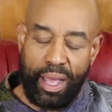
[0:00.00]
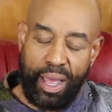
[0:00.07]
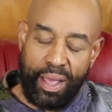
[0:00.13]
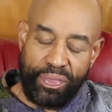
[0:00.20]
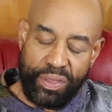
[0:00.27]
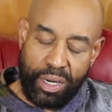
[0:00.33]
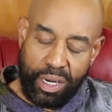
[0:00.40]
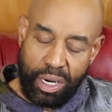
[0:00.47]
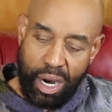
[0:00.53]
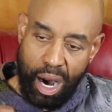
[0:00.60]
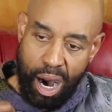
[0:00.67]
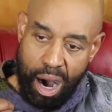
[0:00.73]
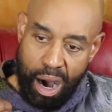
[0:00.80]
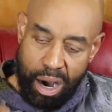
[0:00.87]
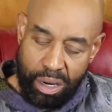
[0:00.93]
and the
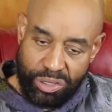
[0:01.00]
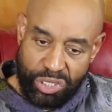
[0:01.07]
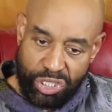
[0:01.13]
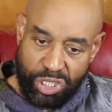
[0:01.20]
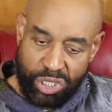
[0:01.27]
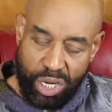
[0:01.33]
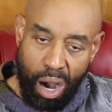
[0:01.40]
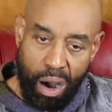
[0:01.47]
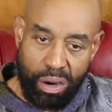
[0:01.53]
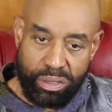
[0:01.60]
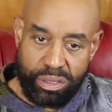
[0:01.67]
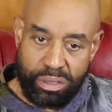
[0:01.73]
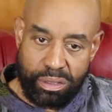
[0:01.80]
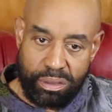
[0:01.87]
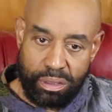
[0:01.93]
car
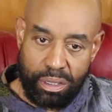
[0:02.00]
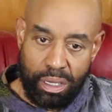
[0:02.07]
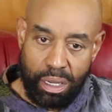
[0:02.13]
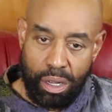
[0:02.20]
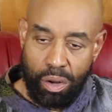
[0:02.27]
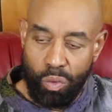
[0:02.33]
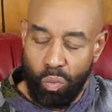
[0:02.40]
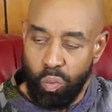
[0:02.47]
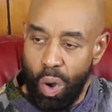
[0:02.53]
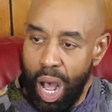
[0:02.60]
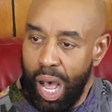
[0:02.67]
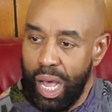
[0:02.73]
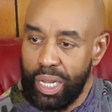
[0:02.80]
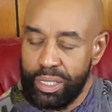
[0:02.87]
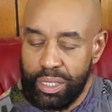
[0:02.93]
starts.
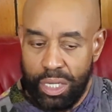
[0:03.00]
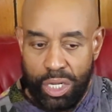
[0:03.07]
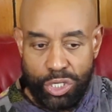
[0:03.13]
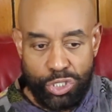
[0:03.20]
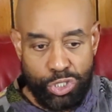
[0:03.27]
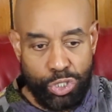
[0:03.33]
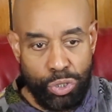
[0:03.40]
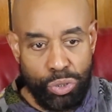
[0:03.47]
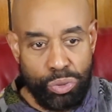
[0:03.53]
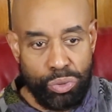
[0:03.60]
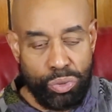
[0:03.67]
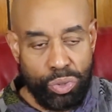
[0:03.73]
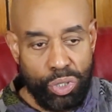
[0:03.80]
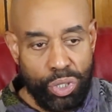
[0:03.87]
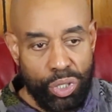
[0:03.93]
1,
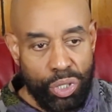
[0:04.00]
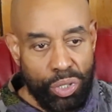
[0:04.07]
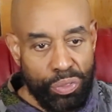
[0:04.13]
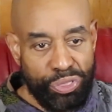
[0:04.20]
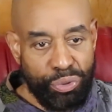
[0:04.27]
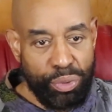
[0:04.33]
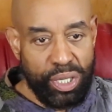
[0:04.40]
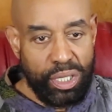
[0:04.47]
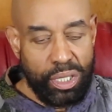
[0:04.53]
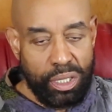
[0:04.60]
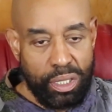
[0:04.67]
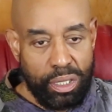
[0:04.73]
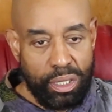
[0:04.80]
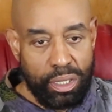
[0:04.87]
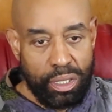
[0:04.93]
2,
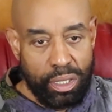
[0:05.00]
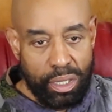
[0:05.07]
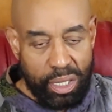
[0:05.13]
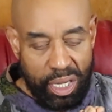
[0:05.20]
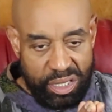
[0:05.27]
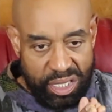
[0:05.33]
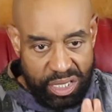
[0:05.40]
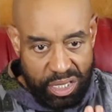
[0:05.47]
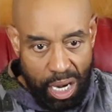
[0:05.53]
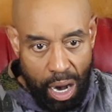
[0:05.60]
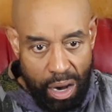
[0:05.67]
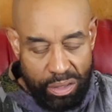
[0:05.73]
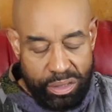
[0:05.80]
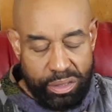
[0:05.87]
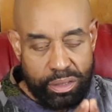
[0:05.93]
3, it
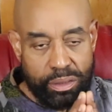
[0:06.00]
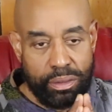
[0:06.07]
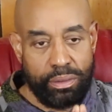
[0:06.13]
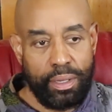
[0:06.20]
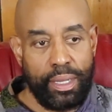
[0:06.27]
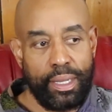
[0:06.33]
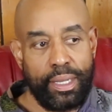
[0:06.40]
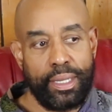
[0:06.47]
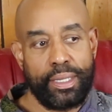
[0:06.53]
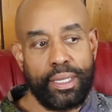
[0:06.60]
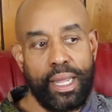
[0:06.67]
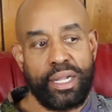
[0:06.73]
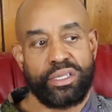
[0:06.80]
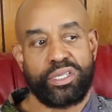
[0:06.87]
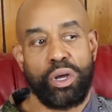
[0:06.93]
starts.
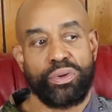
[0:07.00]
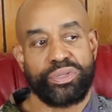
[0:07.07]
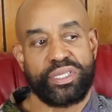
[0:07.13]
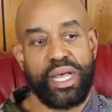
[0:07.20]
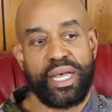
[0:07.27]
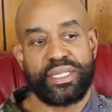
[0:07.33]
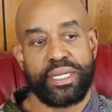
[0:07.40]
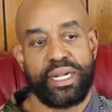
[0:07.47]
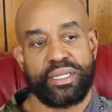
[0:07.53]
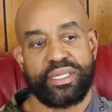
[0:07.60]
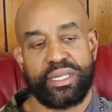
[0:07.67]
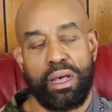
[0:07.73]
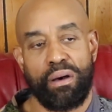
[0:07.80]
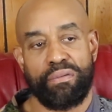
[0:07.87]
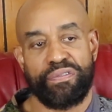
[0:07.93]
And so sex in
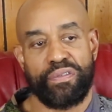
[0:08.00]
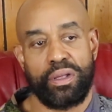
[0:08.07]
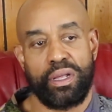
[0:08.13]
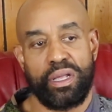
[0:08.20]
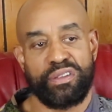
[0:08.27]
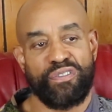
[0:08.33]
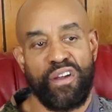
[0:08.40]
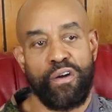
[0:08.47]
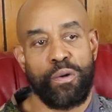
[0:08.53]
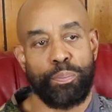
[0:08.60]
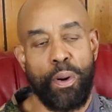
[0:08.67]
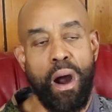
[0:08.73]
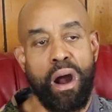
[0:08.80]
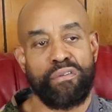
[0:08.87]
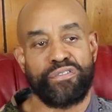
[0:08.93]
itself is very
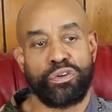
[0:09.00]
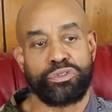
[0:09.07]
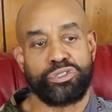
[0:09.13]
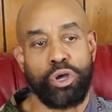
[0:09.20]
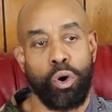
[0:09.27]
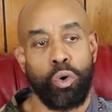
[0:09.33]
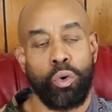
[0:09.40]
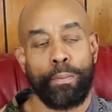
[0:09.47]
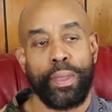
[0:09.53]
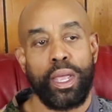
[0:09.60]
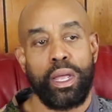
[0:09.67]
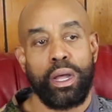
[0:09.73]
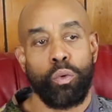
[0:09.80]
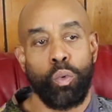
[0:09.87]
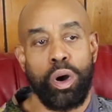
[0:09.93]
powerful. So
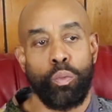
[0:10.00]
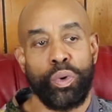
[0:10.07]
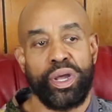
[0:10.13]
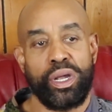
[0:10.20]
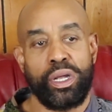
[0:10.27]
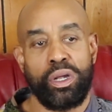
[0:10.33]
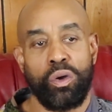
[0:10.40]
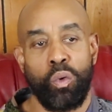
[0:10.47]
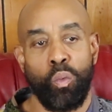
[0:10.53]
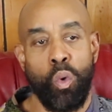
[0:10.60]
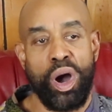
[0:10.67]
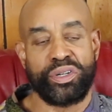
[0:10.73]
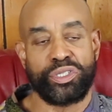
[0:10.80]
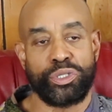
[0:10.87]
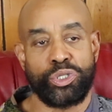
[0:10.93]
what we
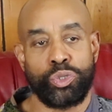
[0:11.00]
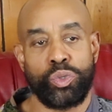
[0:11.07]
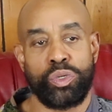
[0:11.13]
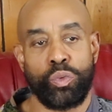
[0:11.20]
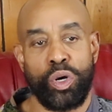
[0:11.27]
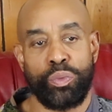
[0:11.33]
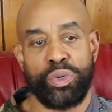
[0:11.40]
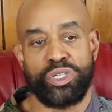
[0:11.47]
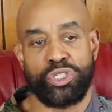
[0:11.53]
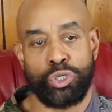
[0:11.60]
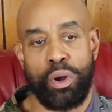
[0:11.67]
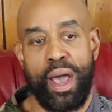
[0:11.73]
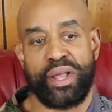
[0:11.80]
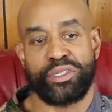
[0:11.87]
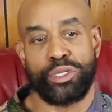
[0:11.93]
want to do and what we're
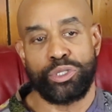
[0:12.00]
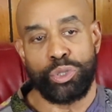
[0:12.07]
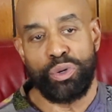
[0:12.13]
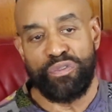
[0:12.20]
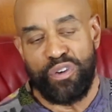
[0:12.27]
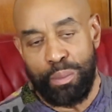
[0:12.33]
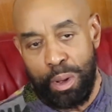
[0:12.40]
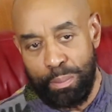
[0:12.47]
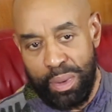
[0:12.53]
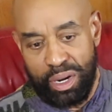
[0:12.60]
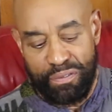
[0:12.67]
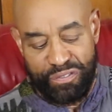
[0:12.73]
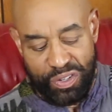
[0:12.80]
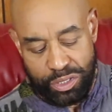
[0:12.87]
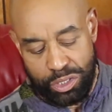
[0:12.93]
trying to do from a
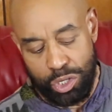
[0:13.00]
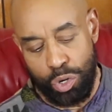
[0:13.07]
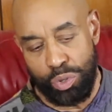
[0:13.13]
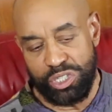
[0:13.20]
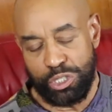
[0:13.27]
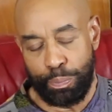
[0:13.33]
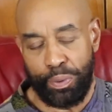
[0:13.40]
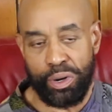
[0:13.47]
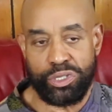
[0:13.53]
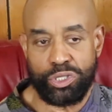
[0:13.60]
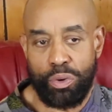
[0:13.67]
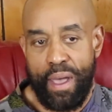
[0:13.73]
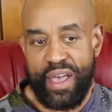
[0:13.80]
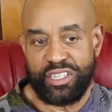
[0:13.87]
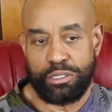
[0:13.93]
metaphysical and
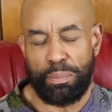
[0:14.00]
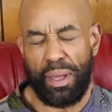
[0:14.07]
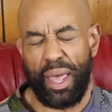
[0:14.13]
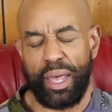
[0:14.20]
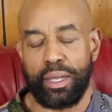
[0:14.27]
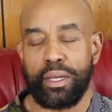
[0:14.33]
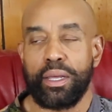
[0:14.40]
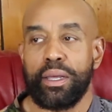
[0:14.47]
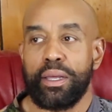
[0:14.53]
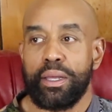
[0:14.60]
spiritual aspect,